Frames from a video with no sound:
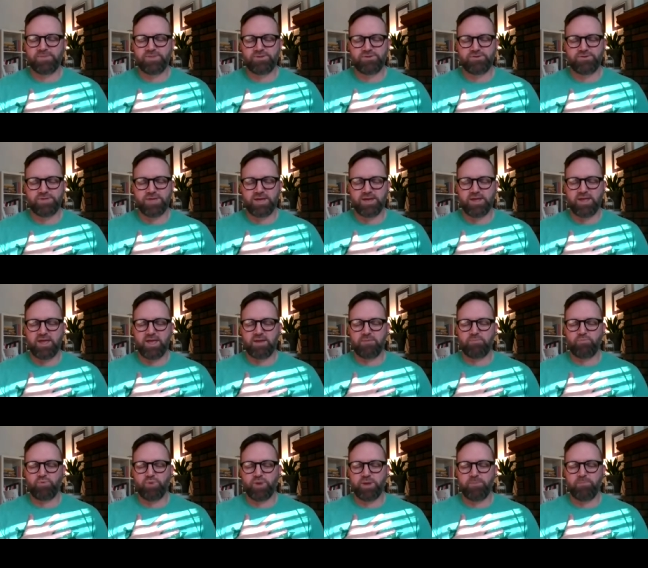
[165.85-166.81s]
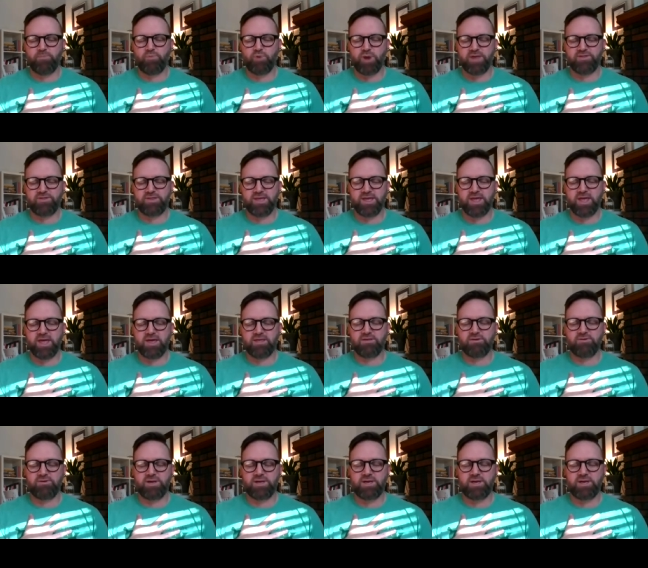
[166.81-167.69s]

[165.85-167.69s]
Do that again, big breath together,